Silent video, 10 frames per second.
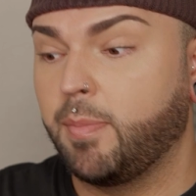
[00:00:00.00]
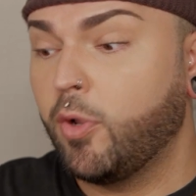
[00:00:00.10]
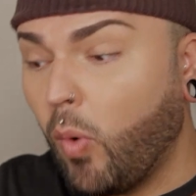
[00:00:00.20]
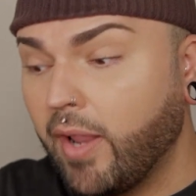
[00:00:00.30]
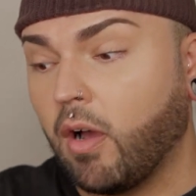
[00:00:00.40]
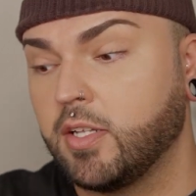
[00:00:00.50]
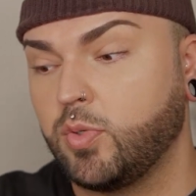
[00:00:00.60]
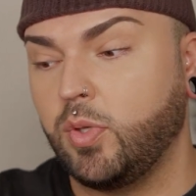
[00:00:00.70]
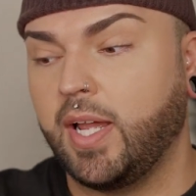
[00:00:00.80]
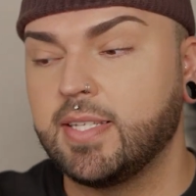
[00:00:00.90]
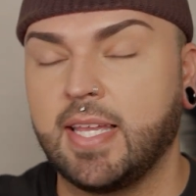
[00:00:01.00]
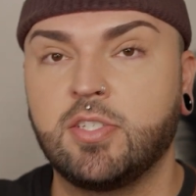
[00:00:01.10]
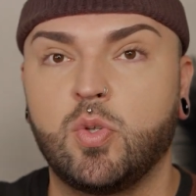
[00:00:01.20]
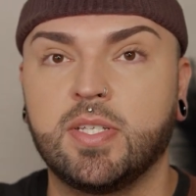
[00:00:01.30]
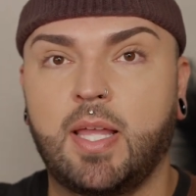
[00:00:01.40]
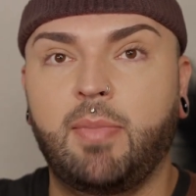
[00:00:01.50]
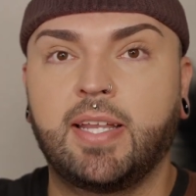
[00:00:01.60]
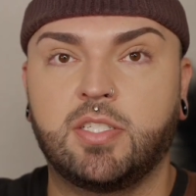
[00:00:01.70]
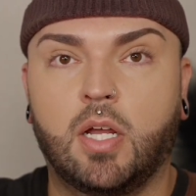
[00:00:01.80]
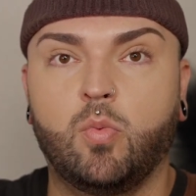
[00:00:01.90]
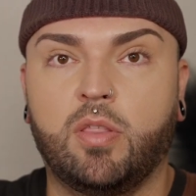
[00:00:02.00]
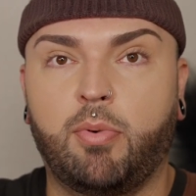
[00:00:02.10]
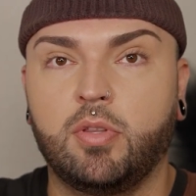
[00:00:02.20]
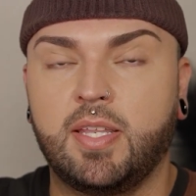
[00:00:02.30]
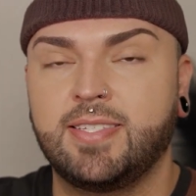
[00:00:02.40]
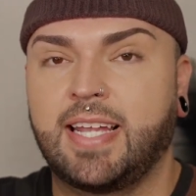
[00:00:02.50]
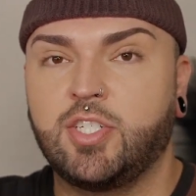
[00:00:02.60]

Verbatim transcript: be quite honest with you guys, as soon as I'm like done with both of these,